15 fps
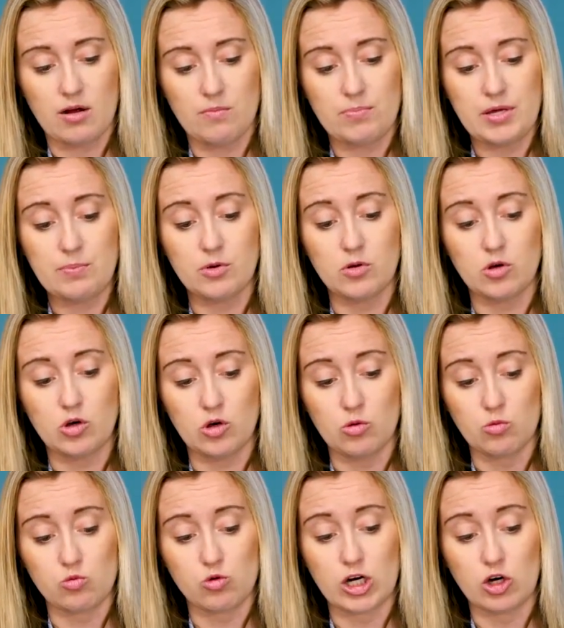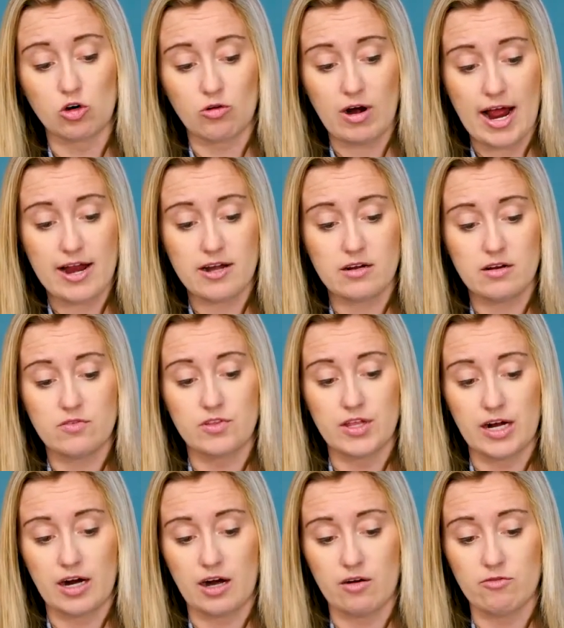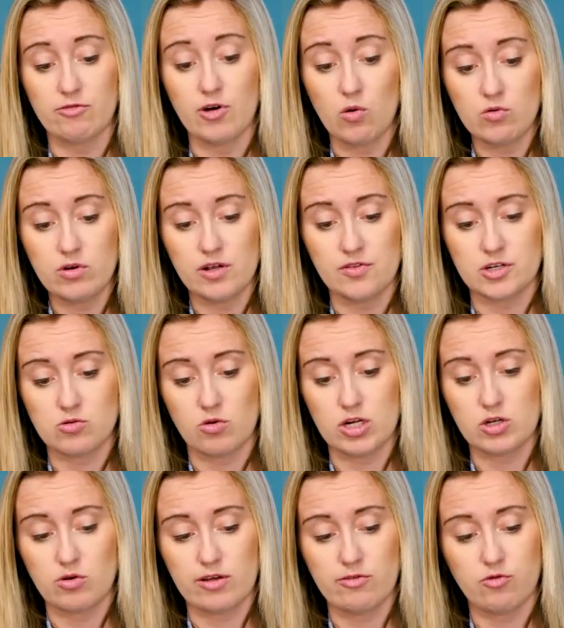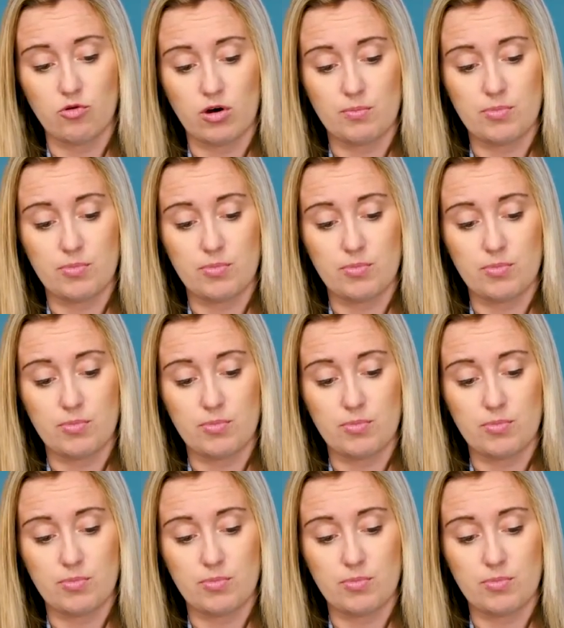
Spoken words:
people who regret their vote in the 2024